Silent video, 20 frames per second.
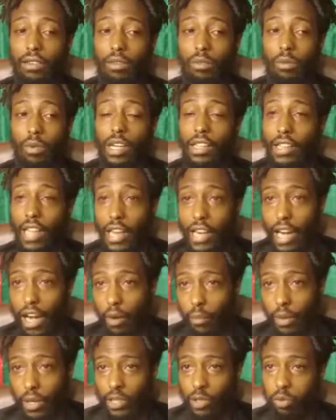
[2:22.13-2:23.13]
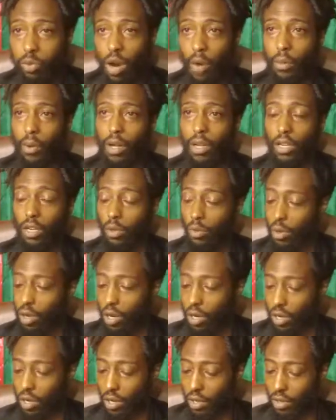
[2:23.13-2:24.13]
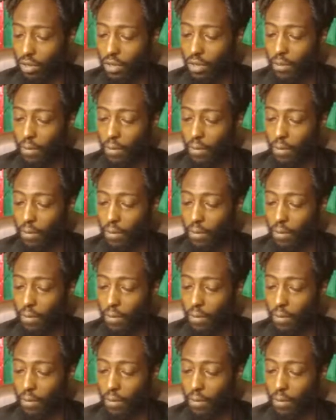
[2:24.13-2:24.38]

we think have been swept under the rug.